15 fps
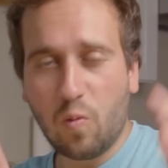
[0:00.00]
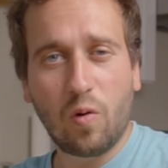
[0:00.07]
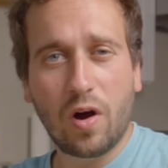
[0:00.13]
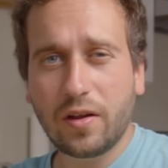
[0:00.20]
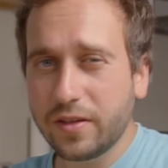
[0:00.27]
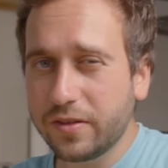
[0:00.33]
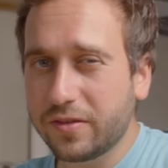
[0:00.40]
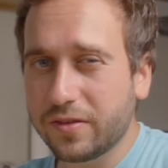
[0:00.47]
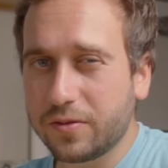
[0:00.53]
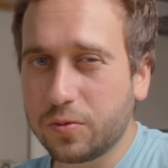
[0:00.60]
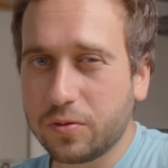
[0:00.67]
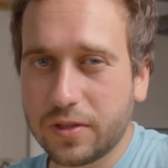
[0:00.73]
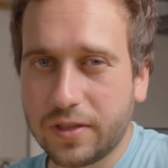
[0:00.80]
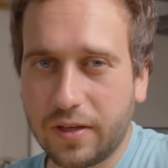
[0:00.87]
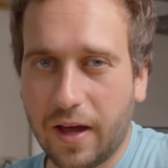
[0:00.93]
While this is
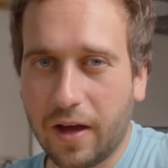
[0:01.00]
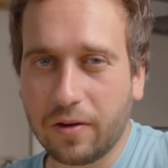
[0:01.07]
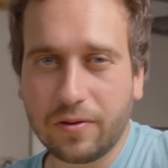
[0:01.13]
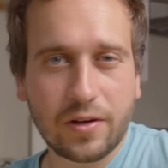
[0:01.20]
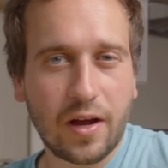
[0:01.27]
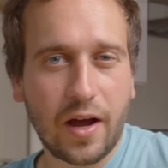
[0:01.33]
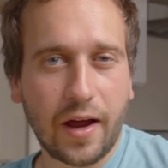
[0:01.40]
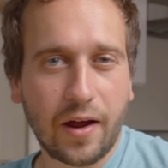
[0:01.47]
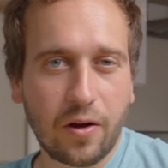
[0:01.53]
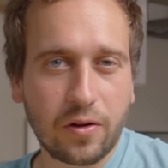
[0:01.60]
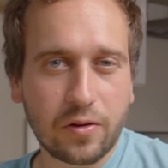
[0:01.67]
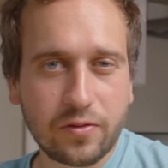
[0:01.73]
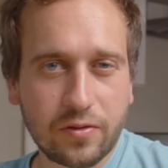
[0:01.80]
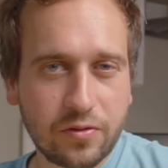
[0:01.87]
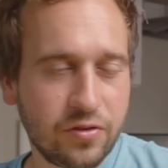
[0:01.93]
cooling down, I
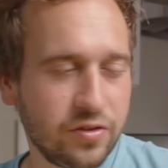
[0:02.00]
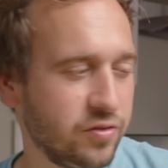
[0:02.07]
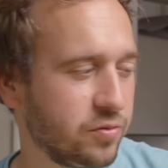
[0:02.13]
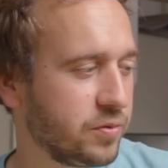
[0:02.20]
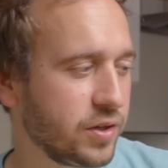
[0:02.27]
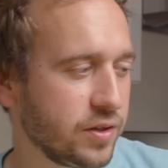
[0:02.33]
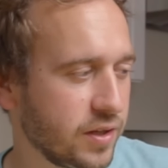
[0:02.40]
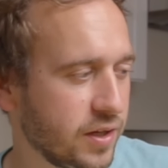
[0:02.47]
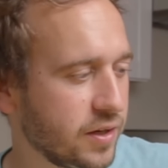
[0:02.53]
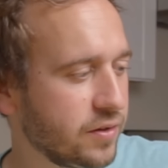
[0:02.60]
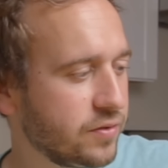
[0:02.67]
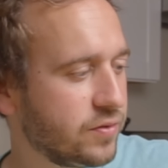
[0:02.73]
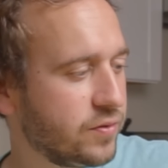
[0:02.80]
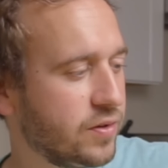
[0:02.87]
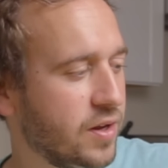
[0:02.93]
also just
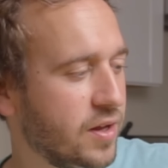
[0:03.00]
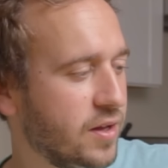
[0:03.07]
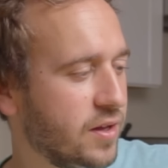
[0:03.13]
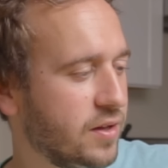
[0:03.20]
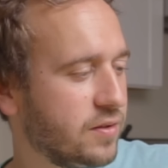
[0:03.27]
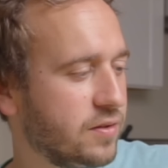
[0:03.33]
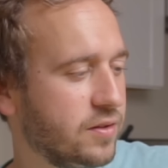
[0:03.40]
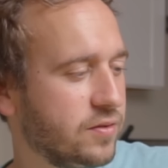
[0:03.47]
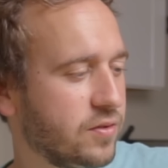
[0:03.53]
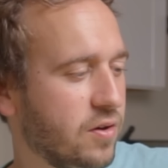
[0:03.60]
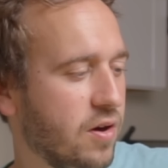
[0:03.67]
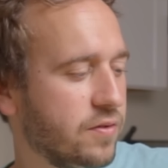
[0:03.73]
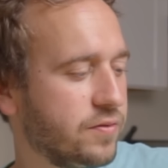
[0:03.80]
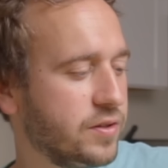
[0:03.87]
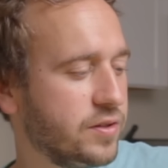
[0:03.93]
realized this
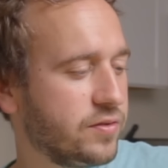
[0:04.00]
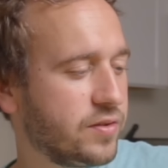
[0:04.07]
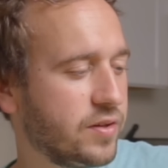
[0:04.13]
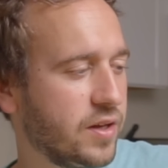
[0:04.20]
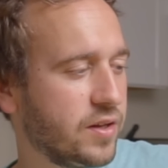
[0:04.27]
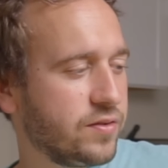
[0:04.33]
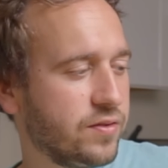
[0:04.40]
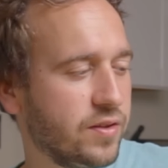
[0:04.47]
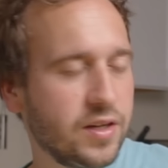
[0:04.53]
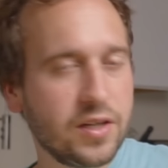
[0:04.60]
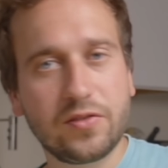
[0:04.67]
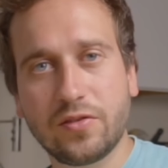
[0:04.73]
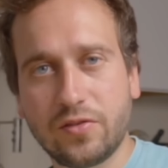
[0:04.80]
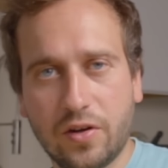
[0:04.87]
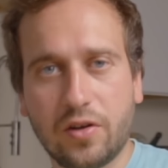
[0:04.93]
coffee says that
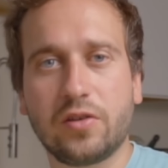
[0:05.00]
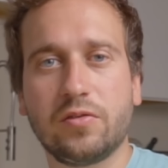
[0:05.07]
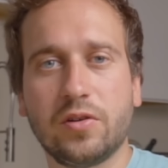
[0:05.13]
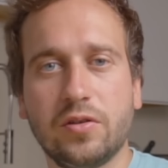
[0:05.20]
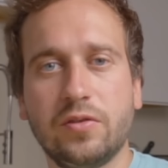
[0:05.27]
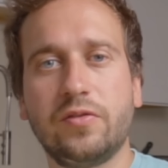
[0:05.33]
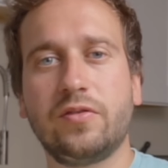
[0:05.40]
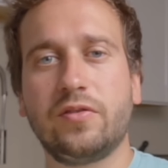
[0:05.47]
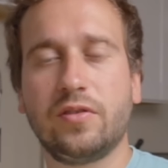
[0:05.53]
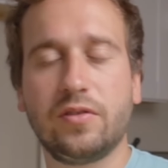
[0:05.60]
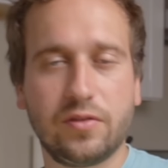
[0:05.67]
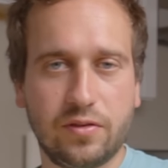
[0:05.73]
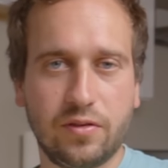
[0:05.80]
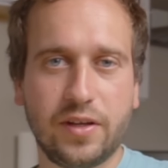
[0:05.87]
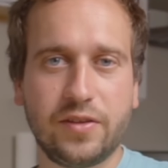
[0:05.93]
it's a dark roast,
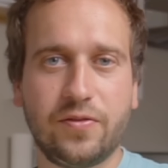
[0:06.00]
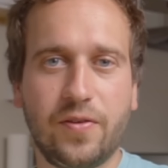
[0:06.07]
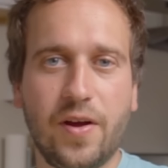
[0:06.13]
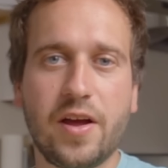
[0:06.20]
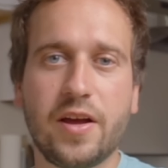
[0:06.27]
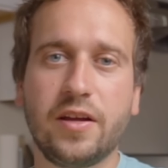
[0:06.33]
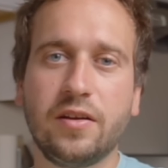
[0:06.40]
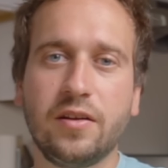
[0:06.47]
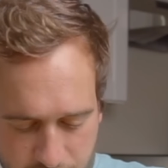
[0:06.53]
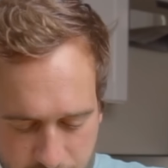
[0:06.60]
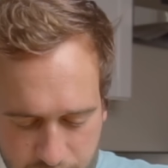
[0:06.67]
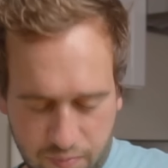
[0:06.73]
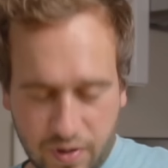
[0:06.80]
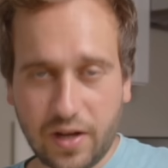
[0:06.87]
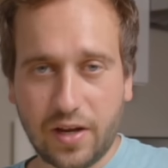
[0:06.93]
so that's fine.
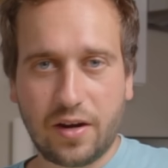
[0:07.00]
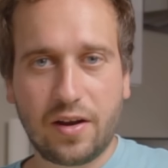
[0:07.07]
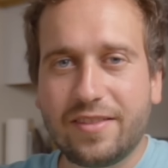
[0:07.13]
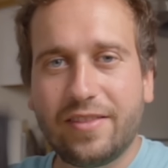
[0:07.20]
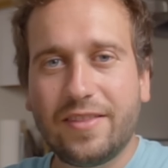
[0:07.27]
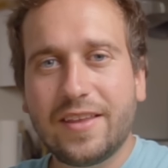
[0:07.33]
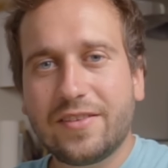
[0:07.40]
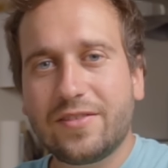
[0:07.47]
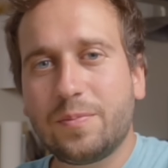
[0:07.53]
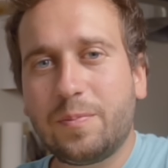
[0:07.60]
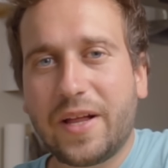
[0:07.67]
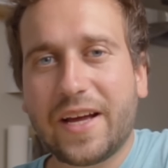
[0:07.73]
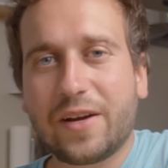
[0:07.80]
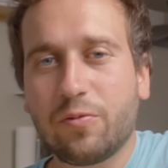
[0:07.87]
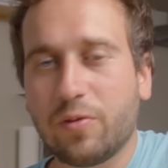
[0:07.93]
But this
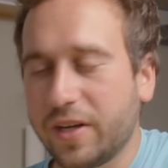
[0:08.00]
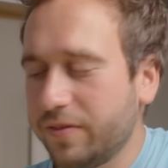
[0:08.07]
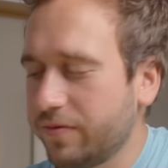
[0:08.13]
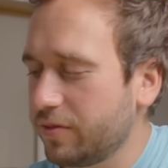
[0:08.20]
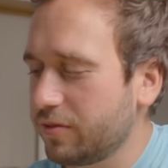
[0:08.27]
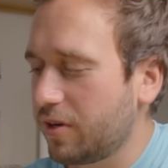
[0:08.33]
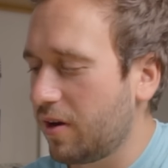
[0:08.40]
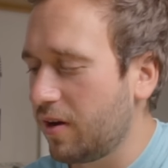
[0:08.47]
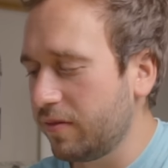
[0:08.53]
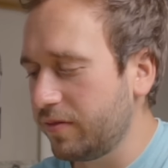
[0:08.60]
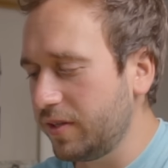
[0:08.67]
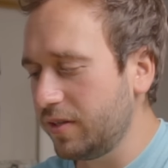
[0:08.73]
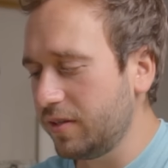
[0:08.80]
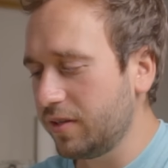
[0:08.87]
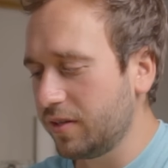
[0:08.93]
Black Rifle
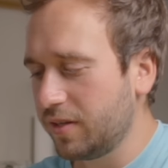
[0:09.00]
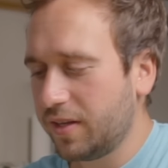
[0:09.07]
coffee